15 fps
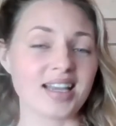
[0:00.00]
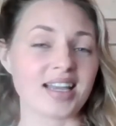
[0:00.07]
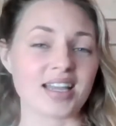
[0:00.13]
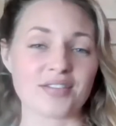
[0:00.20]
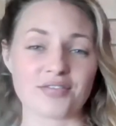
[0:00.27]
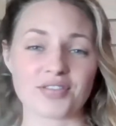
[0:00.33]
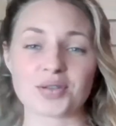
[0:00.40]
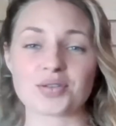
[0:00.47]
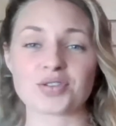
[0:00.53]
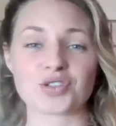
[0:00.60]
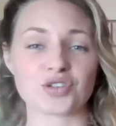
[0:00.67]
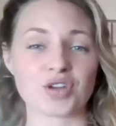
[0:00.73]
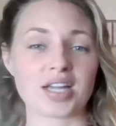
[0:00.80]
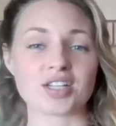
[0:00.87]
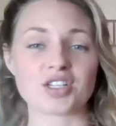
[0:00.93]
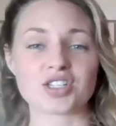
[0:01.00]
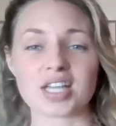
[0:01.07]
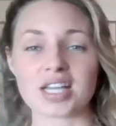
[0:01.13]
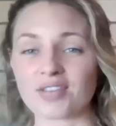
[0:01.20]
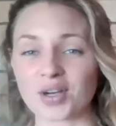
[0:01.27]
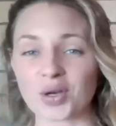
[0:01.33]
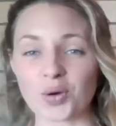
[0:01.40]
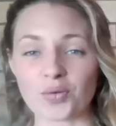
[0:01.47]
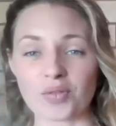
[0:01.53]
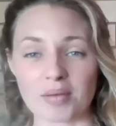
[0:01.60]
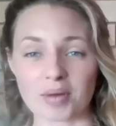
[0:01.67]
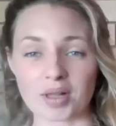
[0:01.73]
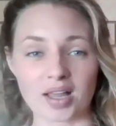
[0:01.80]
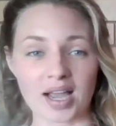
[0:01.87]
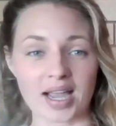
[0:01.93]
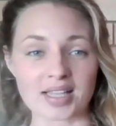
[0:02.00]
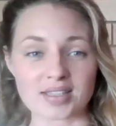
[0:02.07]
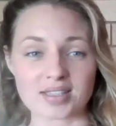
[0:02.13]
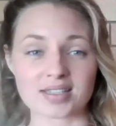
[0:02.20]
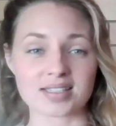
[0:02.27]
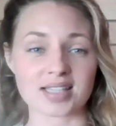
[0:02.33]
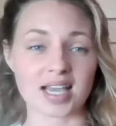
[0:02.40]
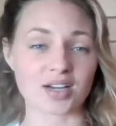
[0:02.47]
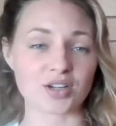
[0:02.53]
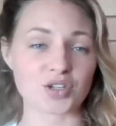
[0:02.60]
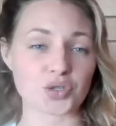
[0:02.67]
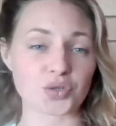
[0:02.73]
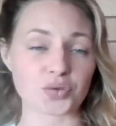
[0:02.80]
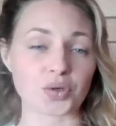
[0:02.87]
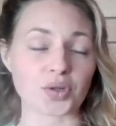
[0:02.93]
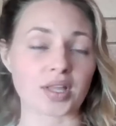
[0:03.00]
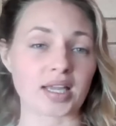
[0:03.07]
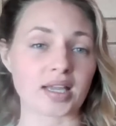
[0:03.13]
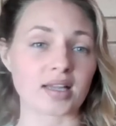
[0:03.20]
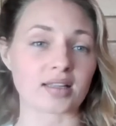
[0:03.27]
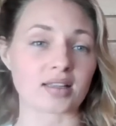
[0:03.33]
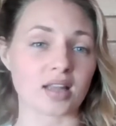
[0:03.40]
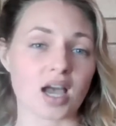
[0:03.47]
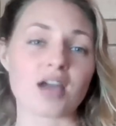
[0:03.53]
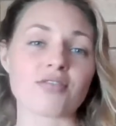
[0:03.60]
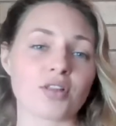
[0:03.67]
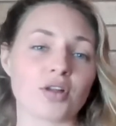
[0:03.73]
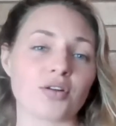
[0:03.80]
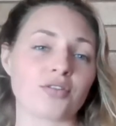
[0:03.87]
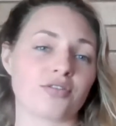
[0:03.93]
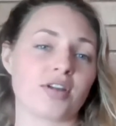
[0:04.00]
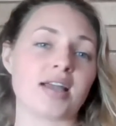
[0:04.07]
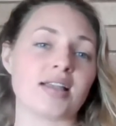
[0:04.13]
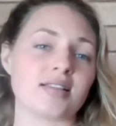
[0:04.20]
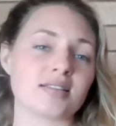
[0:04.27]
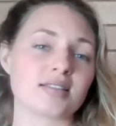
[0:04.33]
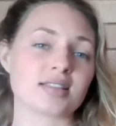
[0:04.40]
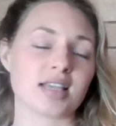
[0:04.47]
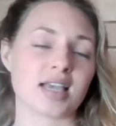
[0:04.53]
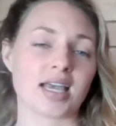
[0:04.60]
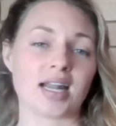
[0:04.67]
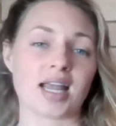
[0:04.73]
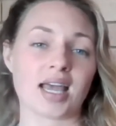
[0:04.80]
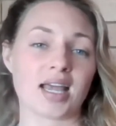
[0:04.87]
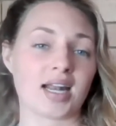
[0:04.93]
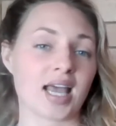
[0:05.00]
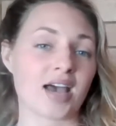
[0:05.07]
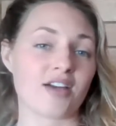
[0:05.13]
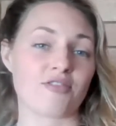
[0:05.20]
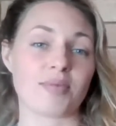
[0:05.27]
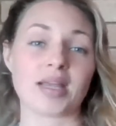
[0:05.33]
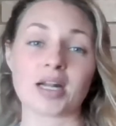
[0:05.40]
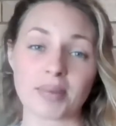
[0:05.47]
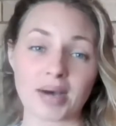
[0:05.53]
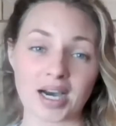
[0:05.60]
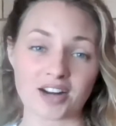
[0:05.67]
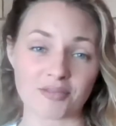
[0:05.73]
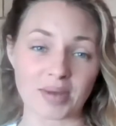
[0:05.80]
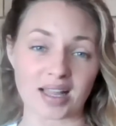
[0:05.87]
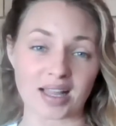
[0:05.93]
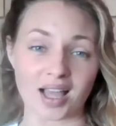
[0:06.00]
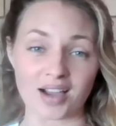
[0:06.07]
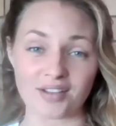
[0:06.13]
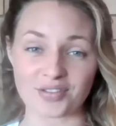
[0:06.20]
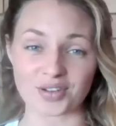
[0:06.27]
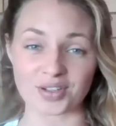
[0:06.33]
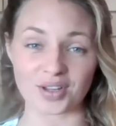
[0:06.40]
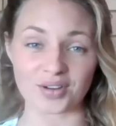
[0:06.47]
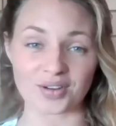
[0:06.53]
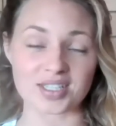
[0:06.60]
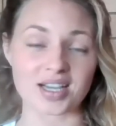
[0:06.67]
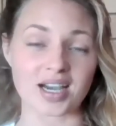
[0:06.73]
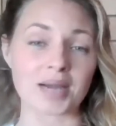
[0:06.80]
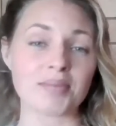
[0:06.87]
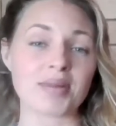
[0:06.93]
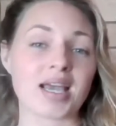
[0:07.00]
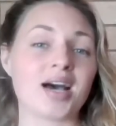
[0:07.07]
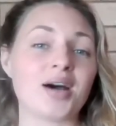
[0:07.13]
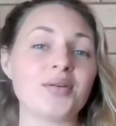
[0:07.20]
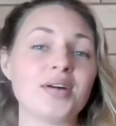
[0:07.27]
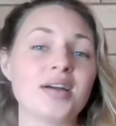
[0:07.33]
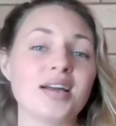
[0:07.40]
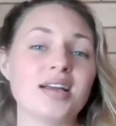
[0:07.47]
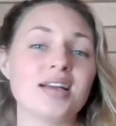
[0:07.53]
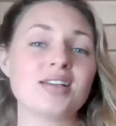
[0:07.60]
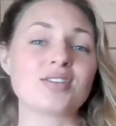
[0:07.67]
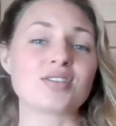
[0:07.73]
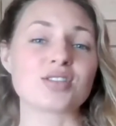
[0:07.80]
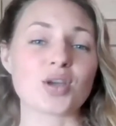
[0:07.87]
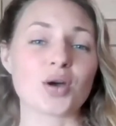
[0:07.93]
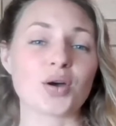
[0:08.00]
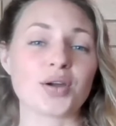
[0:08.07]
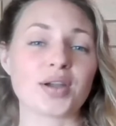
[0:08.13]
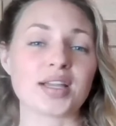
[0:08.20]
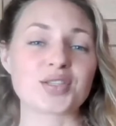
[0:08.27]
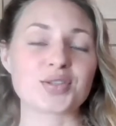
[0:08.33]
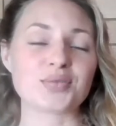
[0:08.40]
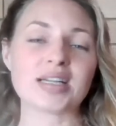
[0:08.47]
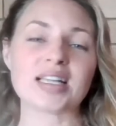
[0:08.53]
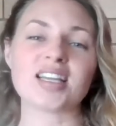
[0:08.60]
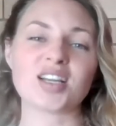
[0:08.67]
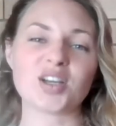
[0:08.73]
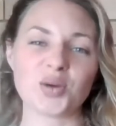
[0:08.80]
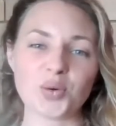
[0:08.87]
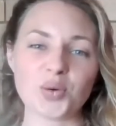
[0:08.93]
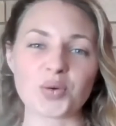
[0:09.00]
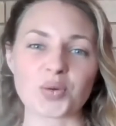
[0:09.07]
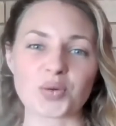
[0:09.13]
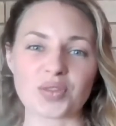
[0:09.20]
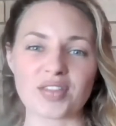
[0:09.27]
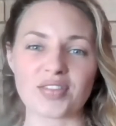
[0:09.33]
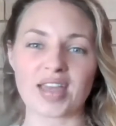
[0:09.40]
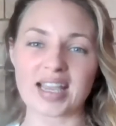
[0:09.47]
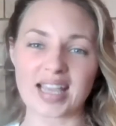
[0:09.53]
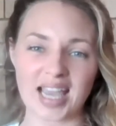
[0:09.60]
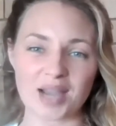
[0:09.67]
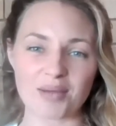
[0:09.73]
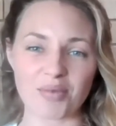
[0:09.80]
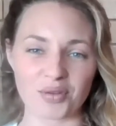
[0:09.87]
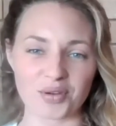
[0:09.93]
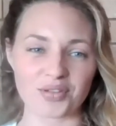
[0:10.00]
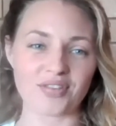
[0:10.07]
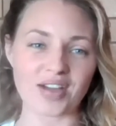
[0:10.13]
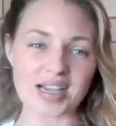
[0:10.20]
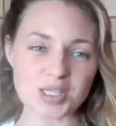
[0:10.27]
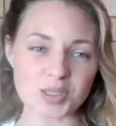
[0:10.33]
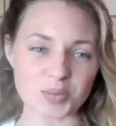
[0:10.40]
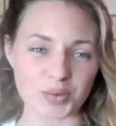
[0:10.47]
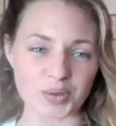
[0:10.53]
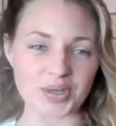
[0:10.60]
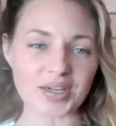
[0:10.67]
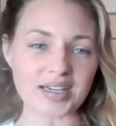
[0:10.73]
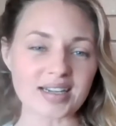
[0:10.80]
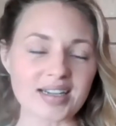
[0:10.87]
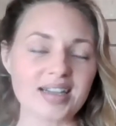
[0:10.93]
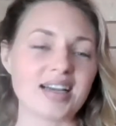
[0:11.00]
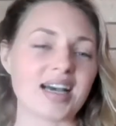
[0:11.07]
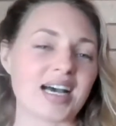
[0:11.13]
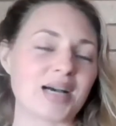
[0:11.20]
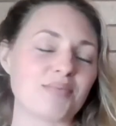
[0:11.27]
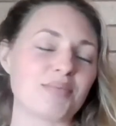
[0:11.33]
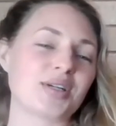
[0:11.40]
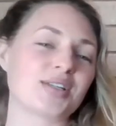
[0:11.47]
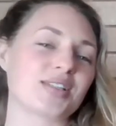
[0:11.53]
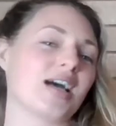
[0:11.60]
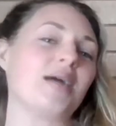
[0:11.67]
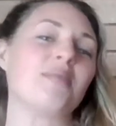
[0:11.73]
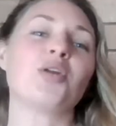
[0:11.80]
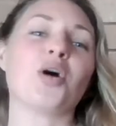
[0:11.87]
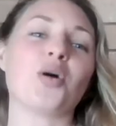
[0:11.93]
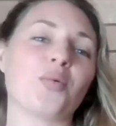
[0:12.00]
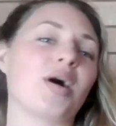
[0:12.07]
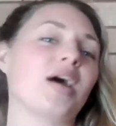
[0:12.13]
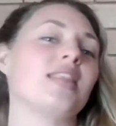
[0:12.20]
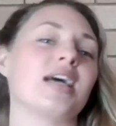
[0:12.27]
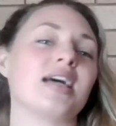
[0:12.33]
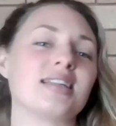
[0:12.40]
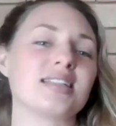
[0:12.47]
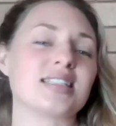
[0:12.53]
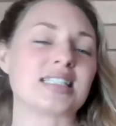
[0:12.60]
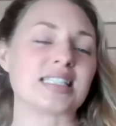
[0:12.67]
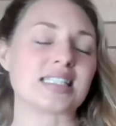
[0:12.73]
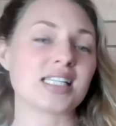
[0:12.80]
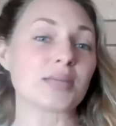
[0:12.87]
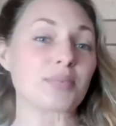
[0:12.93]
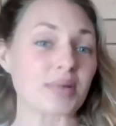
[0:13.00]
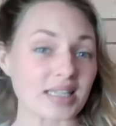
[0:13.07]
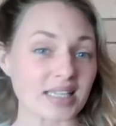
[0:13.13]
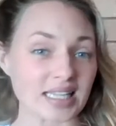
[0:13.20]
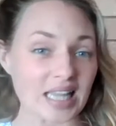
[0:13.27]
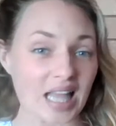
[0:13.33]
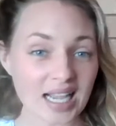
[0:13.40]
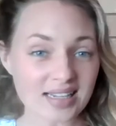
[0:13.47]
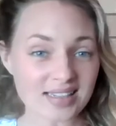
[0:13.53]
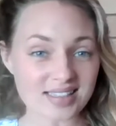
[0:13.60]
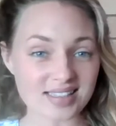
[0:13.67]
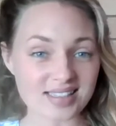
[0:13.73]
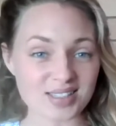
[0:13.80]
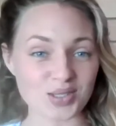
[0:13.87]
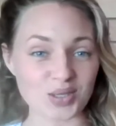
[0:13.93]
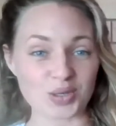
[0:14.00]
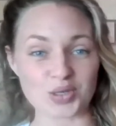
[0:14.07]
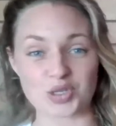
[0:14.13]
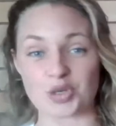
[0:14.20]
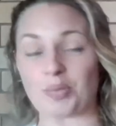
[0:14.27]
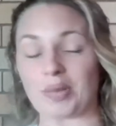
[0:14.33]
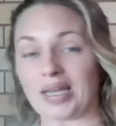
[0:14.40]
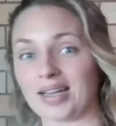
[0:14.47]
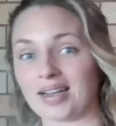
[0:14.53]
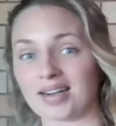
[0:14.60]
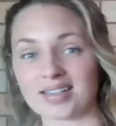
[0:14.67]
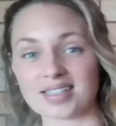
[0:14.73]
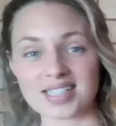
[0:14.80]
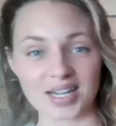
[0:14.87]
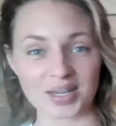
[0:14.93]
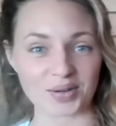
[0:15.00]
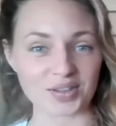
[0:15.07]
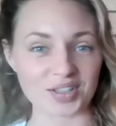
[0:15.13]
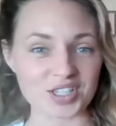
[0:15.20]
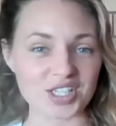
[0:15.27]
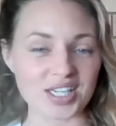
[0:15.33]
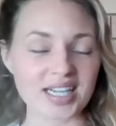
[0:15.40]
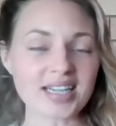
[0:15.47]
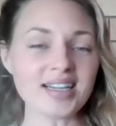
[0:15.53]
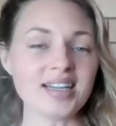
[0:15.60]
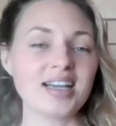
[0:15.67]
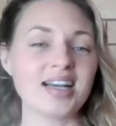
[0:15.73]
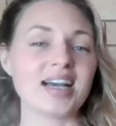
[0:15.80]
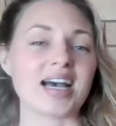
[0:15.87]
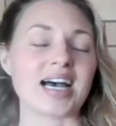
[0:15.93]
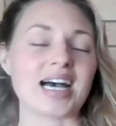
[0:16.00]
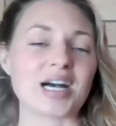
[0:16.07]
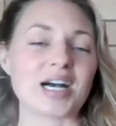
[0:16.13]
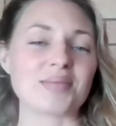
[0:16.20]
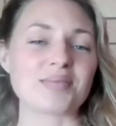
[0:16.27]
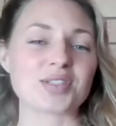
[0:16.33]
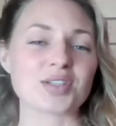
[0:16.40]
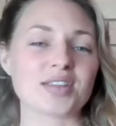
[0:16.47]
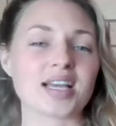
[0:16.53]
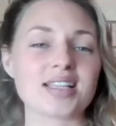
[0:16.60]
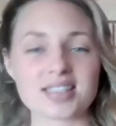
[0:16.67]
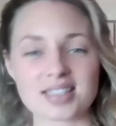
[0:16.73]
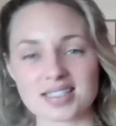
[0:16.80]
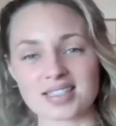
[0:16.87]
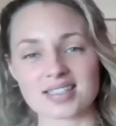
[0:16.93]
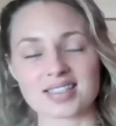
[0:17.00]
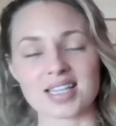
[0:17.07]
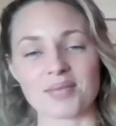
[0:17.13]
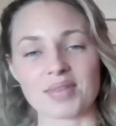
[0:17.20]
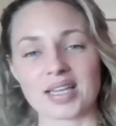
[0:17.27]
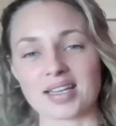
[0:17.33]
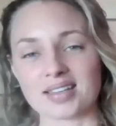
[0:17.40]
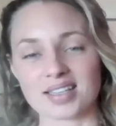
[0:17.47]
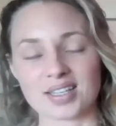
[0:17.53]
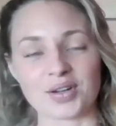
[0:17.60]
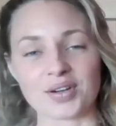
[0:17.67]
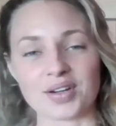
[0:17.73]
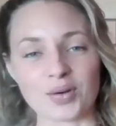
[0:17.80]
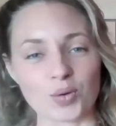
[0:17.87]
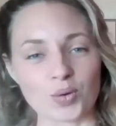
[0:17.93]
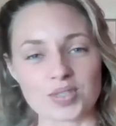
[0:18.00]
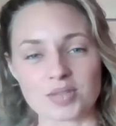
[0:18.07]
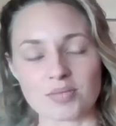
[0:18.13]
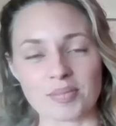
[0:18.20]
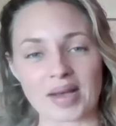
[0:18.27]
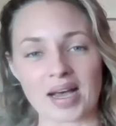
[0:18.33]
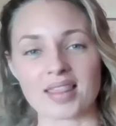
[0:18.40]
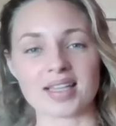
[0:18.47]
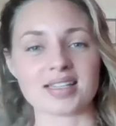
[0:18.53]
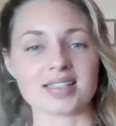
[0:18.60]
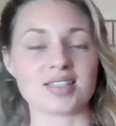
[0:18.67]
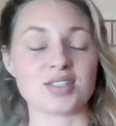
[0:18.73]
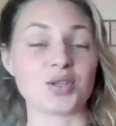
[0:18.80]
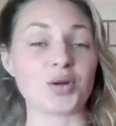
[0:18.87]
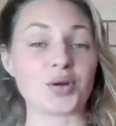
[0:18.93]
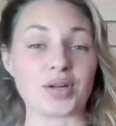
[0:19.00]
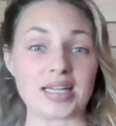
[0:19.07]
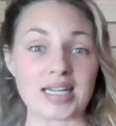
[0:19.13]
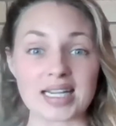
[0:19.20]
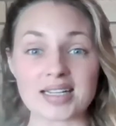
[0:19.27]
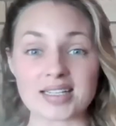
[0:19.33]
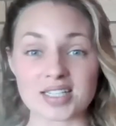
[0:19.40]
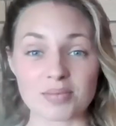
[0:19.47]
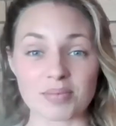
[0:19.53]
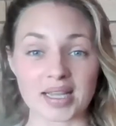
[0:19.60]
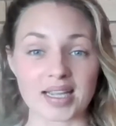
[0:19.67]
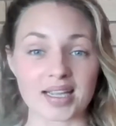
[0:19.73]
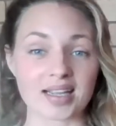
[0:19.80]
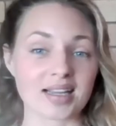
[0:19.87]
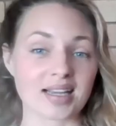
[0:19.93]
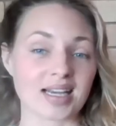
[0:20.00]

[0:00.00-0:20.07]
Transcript: It feels strange to even call them clients because they are truly lifelong friends and have been a part of my life for a long time now. So it's really cool that they came through Facebook because I'm not one that typically likes social media and technology. So that's something, you know, awesome about this is you don't need to be.